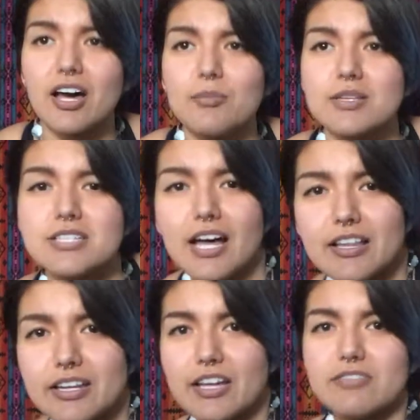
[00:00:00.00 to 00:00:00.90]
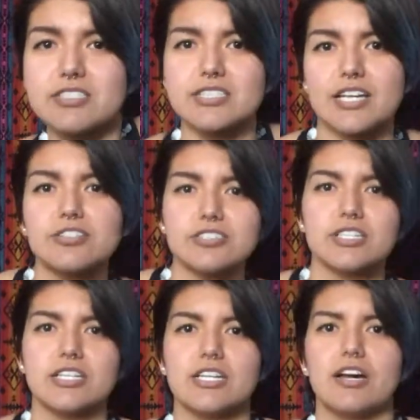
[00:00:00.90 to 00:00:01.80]
a mentality of
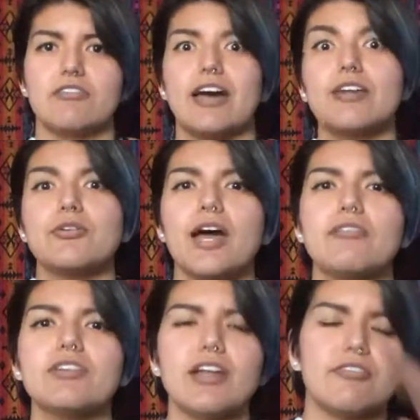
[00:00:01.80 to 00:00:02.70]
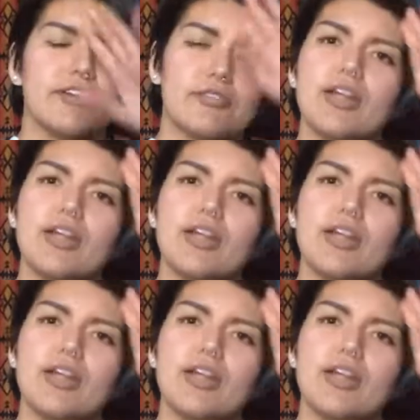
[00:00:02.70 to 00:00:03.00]
scarcity, of I don't have enough